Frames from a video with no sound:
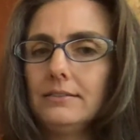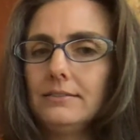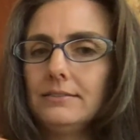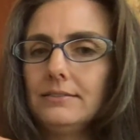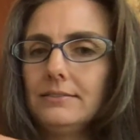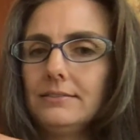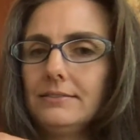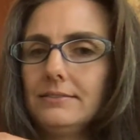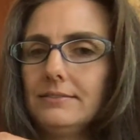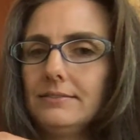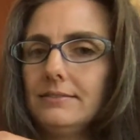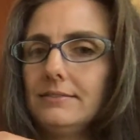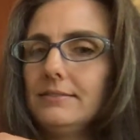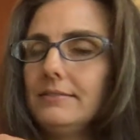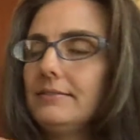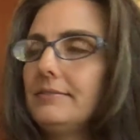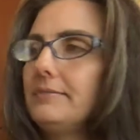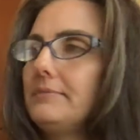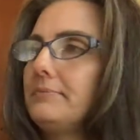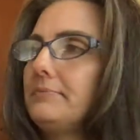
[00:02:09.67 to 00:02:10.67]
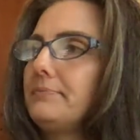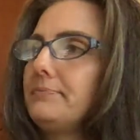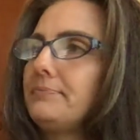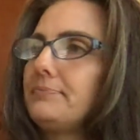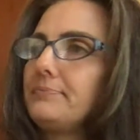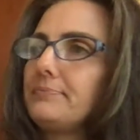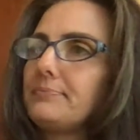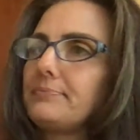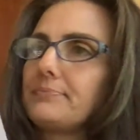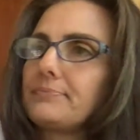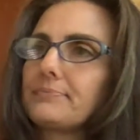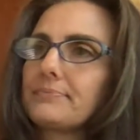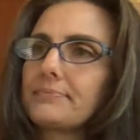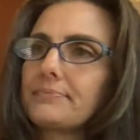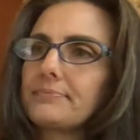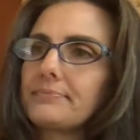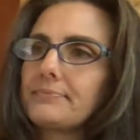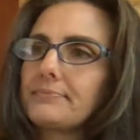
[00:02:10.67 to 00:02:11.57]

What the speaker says: [no speech]